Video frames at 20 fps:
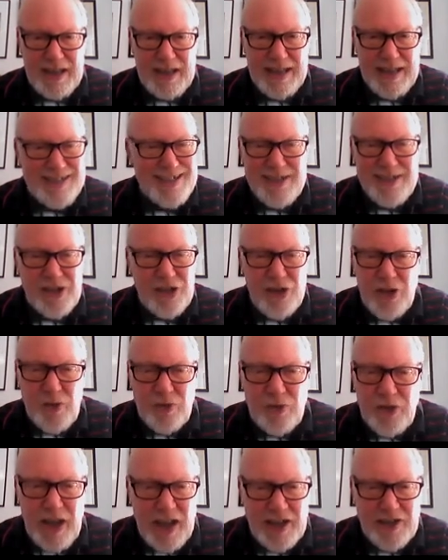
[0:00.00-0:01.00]
it isn't
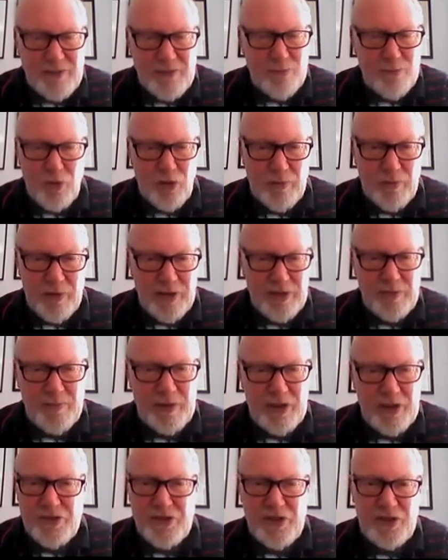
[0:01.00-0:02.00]
noon yet in Bournemouth
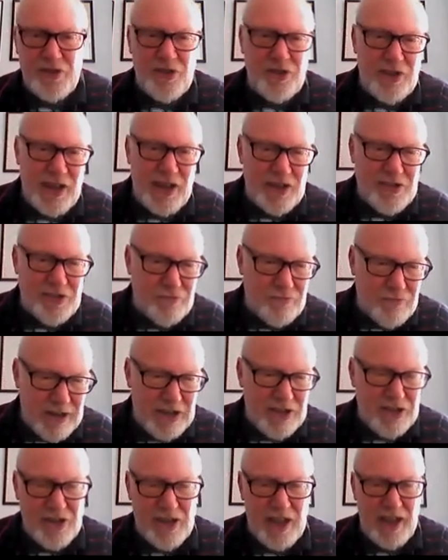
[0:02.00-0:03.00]
because the sun hasn't
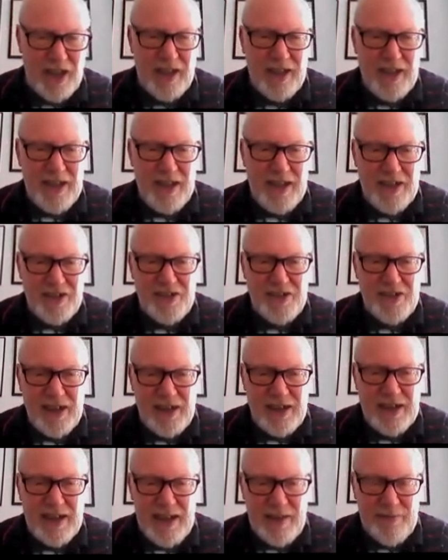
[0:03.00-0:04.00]
reached there. It's
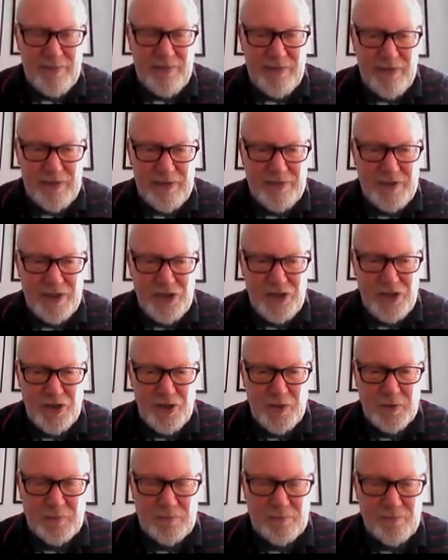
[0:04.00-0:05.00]
still
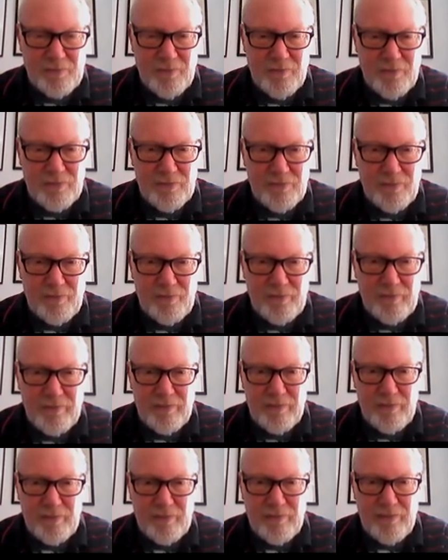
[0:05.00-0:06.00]
11:52.
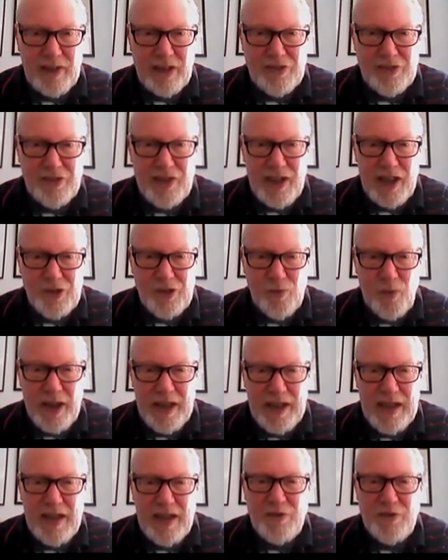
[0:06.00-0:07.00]
So that's
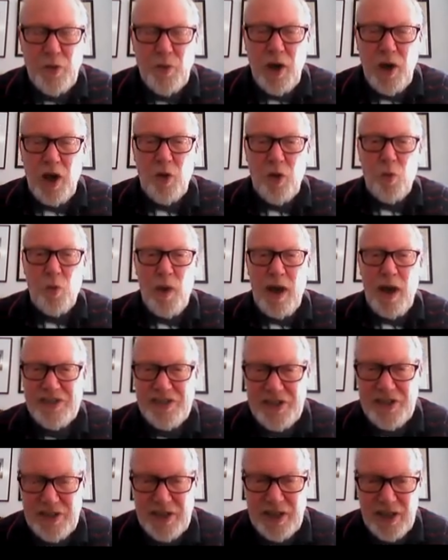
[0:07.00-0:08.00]
why if you are
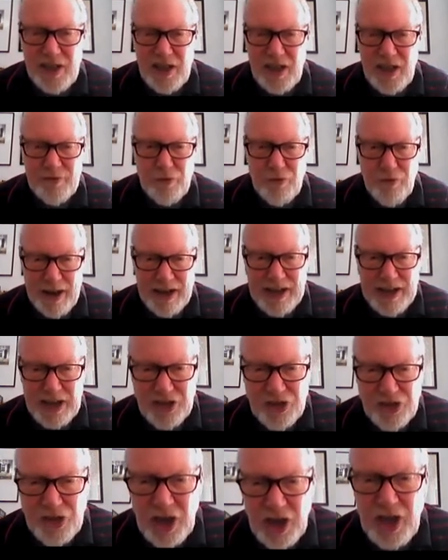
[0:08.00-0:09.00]
west of
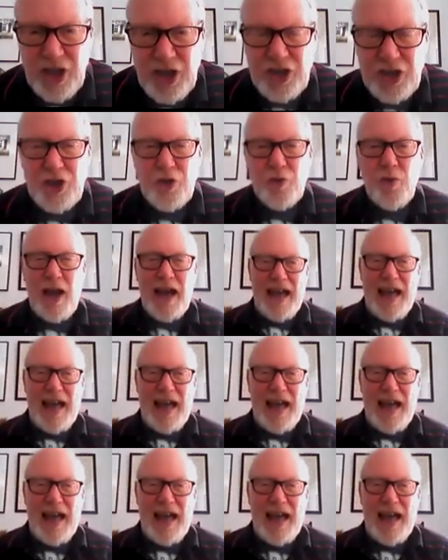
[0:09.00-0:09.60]
Greenwich, you